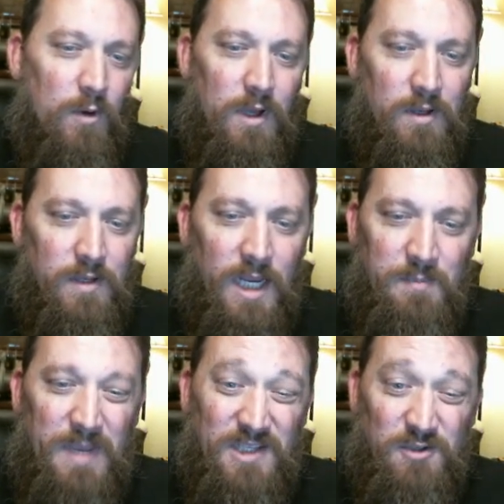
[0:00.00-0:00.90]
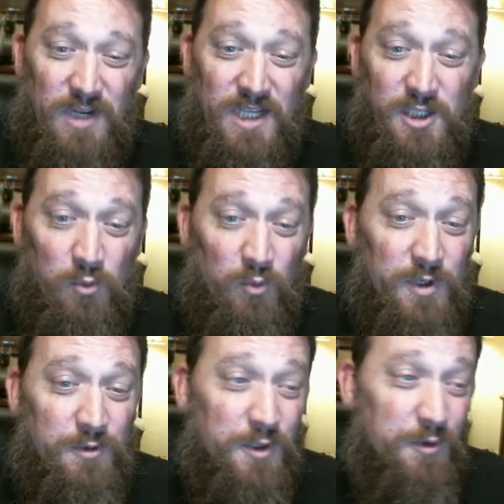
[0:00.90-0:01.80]
Not a bad strategy. When
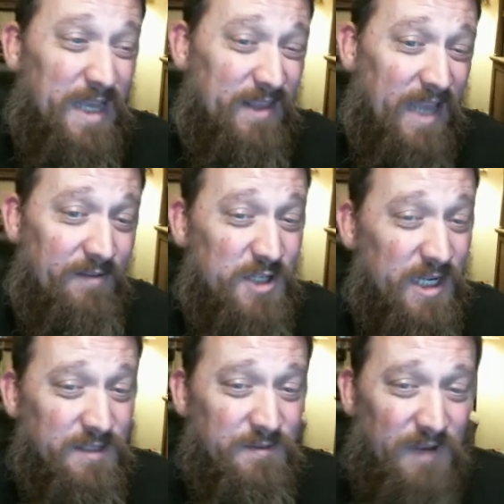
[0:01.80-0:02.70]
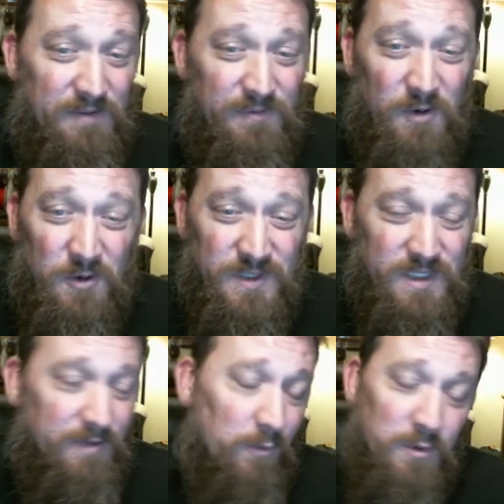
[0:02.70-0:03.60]
you do that, they have a chance to fight first.
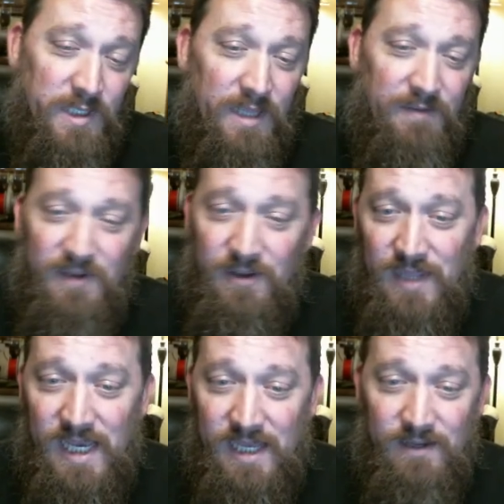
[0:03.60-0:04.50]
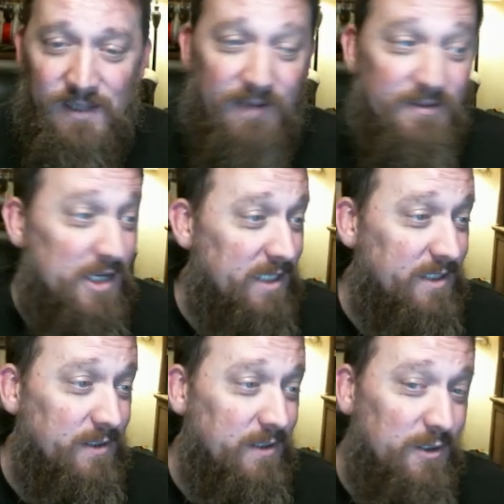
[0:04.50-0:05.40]
Unfortunately, they failed that. They have a chance
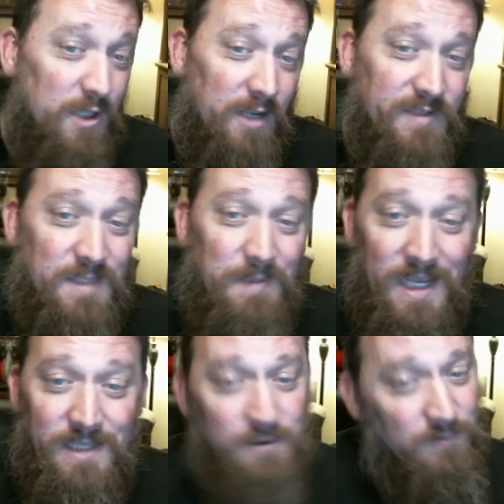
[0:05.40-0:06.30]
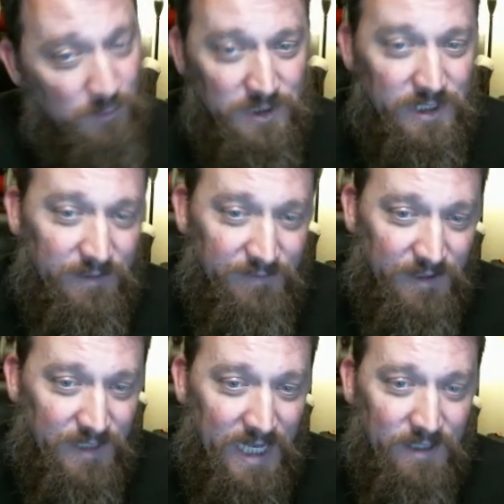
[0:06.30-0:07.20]
to shut off his commands. Unfortunately, they failed
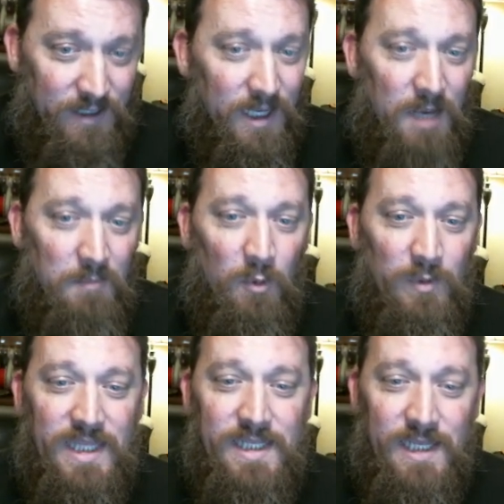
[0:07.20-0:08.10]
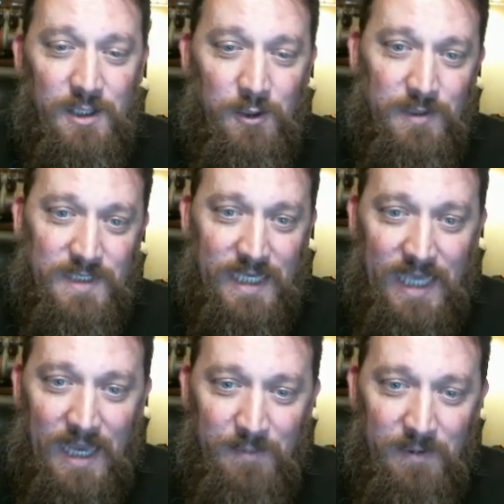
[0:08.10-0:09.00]
that. But what they did do is they
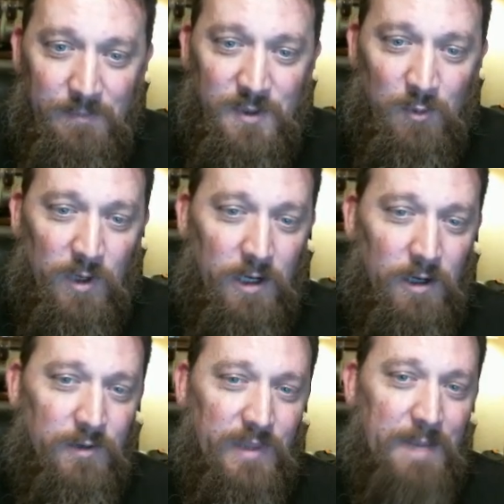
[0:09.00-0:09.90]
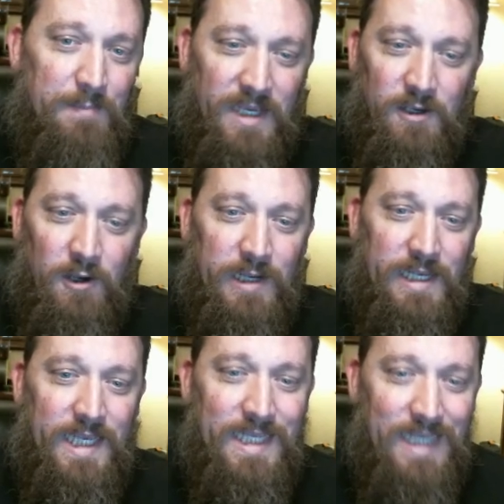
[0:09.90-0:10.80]
kept him to where that Mega Gargant
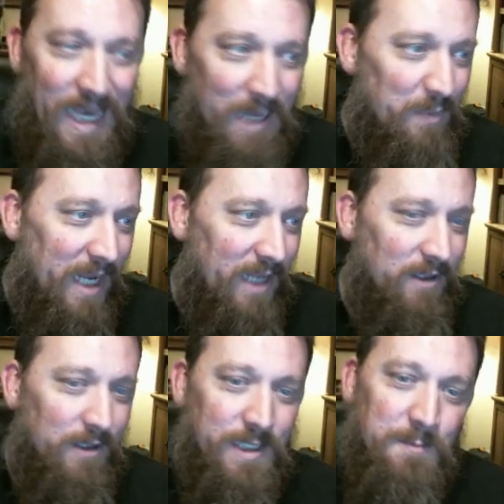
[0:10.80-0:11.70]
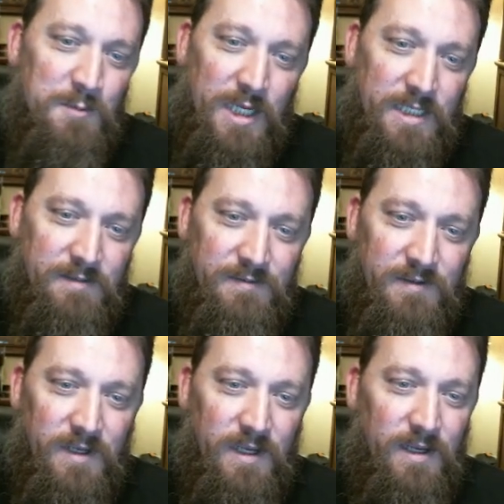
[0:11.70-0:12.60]
cannot pile on the objective.
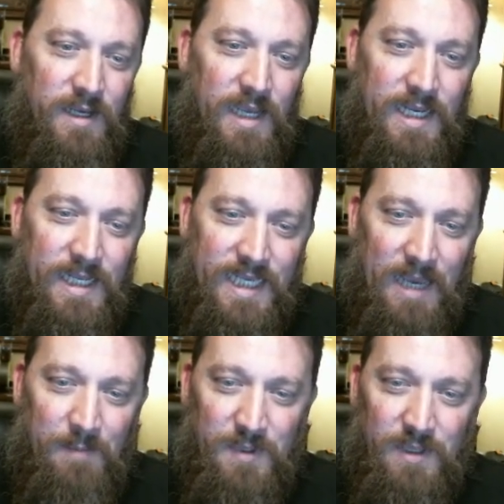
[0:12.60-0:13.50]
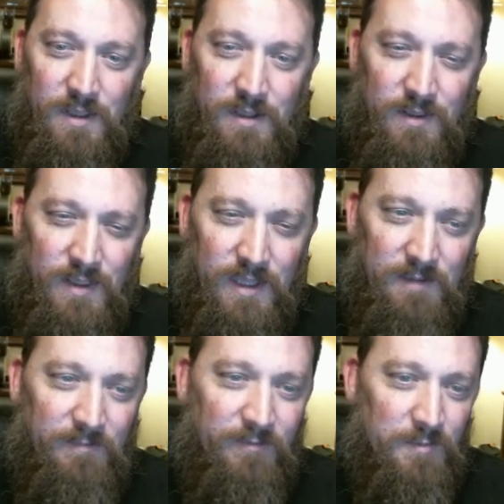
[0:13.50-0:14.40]
And it kept
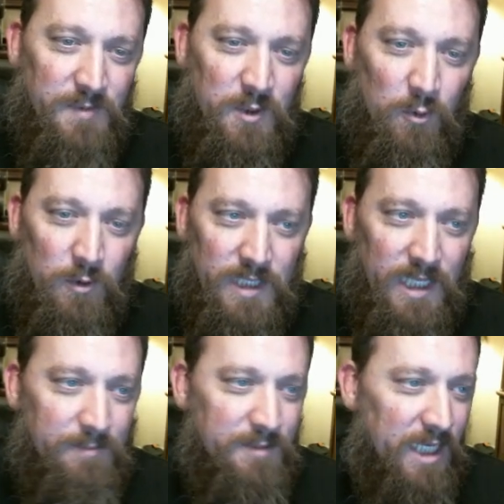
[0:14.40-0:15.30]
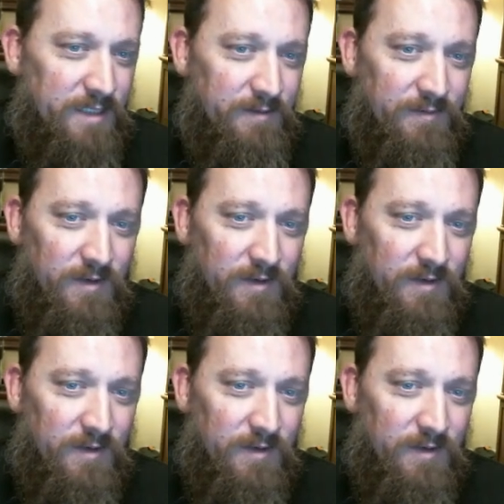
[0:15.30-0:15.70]
them from scoring that objective.